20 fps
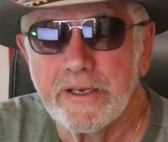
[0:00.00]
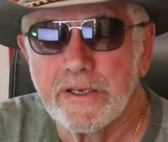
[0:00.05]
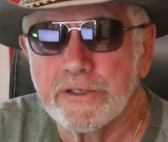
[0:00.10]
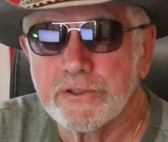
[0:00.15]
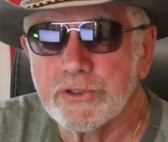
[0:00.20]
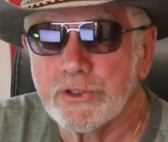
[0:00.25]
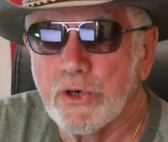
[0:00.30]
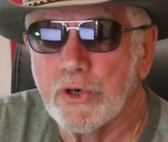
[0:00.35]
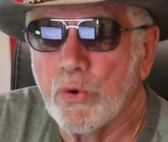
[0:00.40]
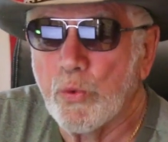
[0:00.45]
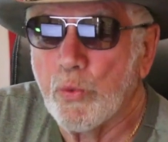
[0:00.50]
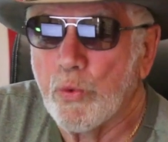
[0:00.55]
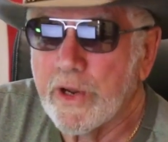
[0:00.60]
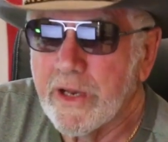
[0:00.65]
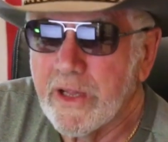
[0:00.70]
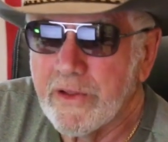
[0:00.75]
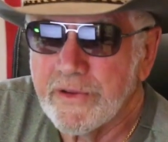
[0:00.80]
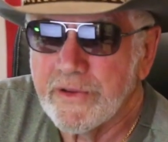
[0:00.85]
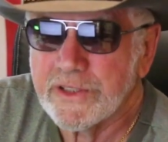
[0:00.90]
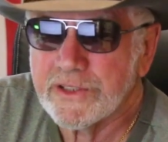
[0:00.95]
So what
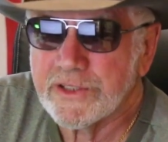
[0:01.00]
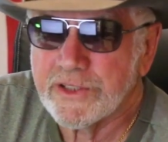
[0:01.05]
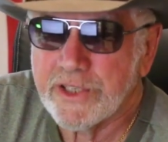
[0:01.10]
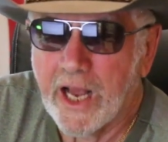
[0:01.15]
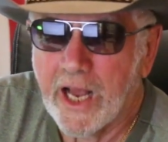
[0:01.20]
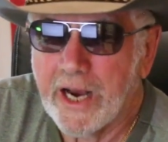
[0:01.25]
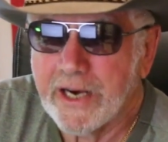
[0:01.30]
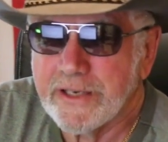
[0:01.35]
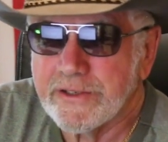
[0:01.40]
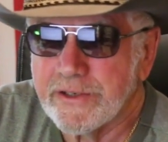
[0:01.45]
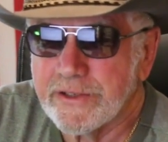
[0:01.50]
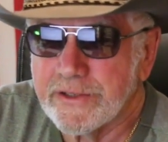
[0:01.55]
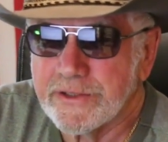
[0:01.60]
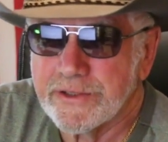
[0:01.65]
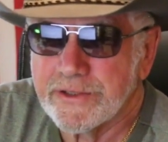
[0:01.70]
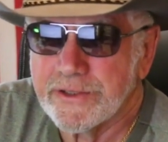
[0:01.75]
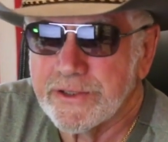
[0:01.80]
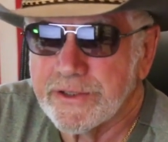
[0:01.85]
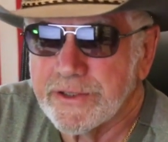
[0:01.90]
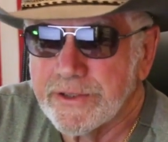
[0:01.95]
are these
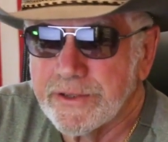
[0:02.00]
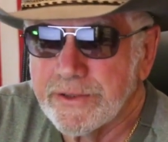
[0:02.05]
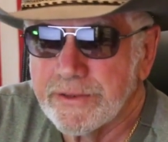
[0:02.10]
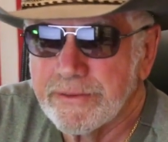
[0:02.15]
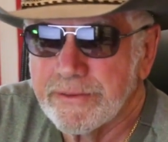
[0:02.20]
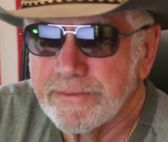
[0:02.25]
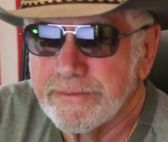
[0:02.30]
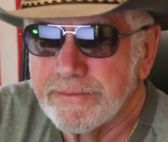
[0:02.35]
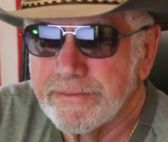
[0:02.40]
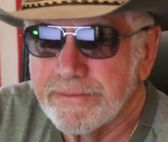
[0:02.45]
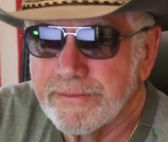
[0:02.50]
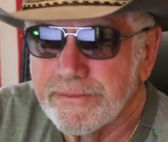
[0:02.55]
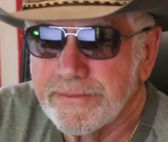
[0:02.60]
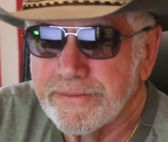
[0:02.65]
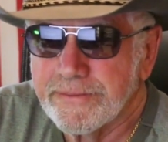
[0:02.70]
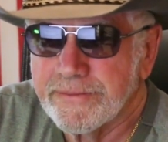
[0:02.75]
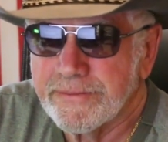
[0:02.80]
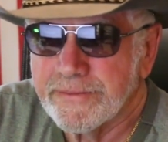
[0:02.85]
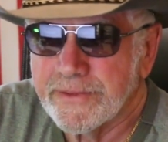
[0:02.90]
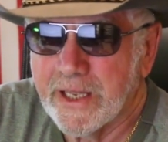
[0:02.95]
doctors
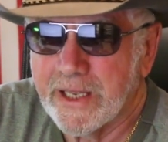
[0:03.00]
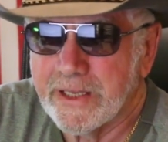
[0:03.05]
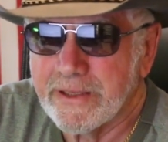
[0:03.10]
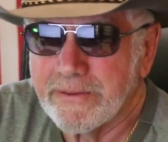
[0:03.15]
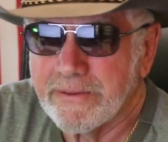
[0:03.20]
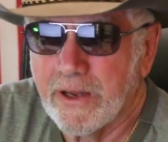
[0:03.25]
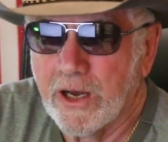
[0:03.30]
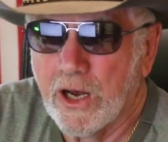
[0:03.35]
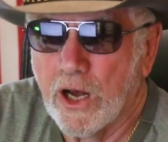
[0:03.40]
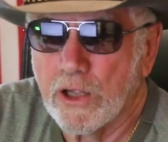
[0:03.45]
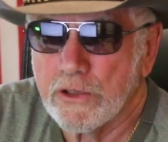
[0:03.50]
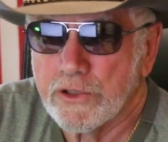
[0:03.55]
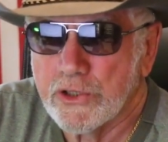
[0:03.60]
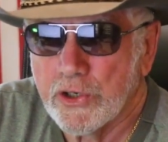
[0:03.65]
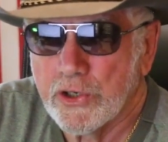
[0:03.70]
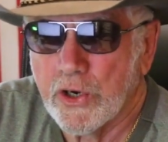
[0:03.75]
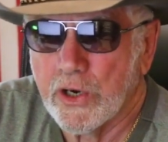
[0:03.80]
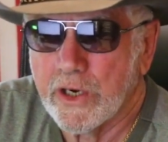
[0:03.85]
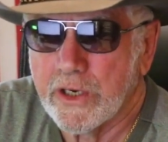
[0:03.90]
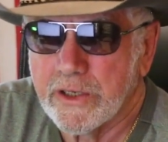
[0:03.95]
that all
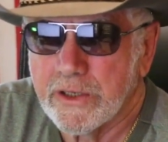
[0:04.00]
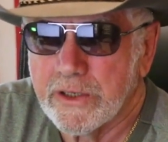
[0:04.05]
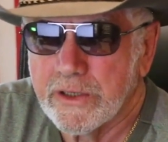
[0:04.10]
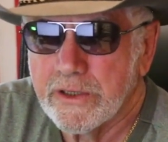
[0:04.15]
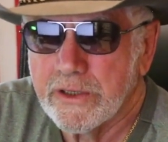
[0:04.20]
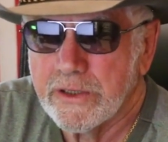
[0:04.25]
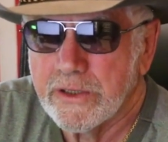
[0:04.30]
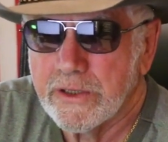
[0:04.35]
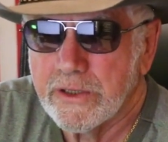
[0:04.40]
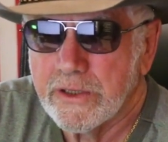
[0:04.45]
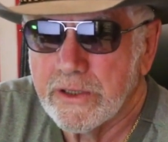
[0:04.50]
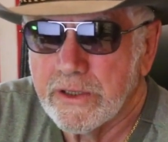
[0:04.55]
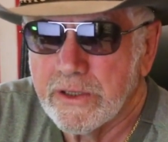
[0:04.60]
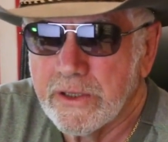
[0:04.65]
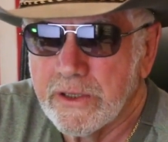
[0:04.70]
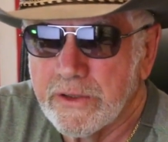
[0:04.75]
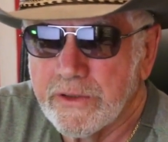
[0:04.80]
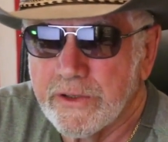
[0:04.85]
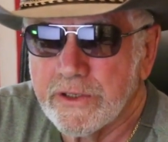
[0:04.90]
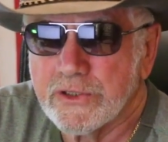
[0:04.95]
took
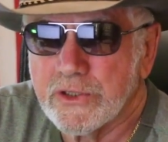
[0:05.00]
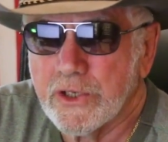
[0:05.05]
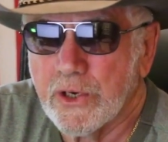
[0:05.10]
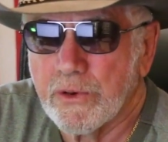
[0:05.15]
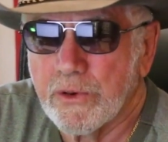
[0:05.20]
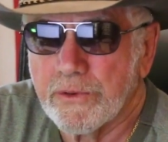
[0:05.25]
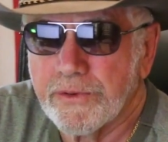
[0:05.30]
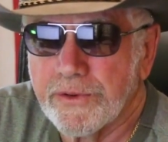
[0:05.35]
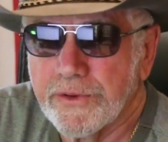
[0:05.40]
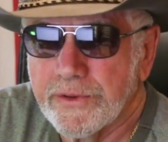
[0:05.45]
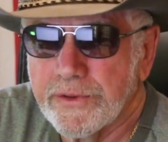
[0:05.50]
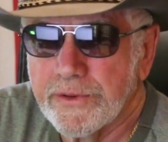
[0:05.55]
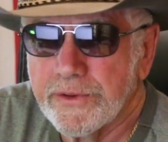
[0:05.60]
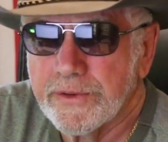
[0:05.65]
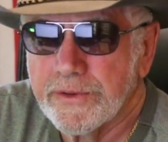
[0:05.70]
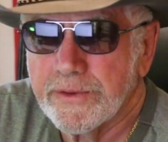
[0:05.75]
this oath